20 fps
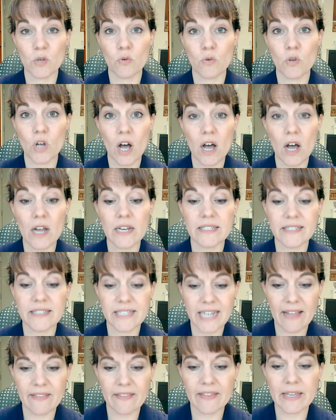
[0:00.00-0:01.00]
So God is
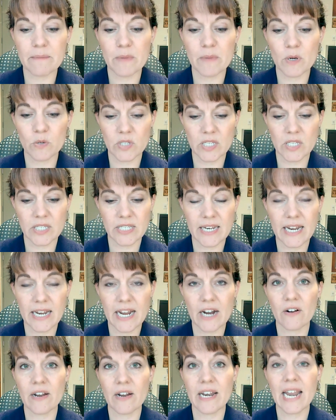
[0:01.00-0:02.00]
telling Moses and
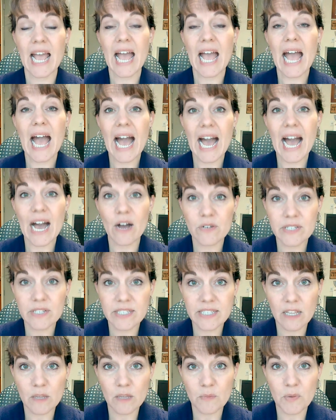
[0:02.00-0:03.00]
Aaron how to
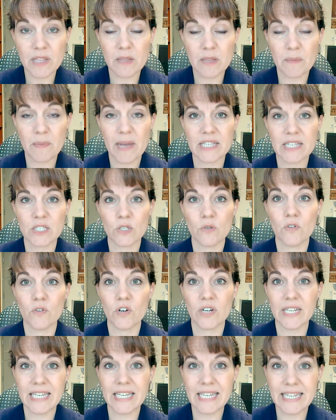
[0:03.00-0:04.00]
celebrate the
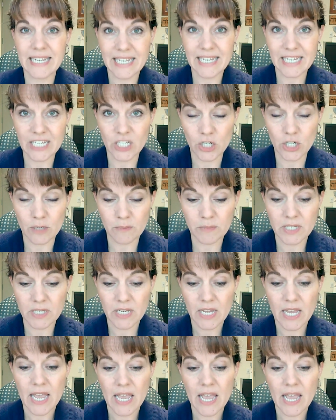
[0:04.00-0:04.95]
Passover in Egypt.